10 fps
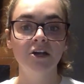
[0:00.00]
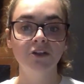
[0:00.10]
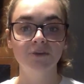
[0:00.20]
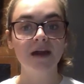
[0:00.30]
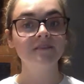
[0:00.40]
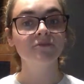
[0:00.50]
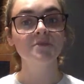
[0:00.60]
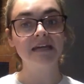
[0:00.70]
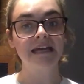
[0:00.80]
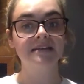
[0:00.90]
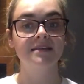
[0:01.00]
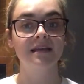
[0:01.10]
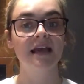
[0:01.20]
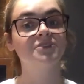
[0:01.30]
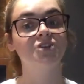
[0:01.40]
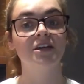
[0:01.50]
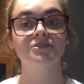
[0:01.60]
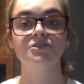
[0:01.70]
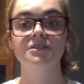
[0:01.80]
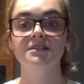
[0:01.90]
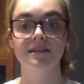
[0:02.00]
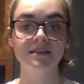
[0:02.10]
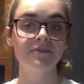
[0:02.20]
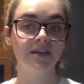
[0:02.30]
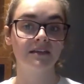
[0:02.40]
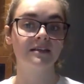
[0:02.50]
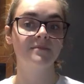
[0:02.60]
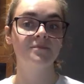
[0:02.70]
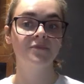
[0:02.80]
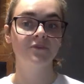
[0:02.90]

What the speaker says: the writing from the case study had changed significantly.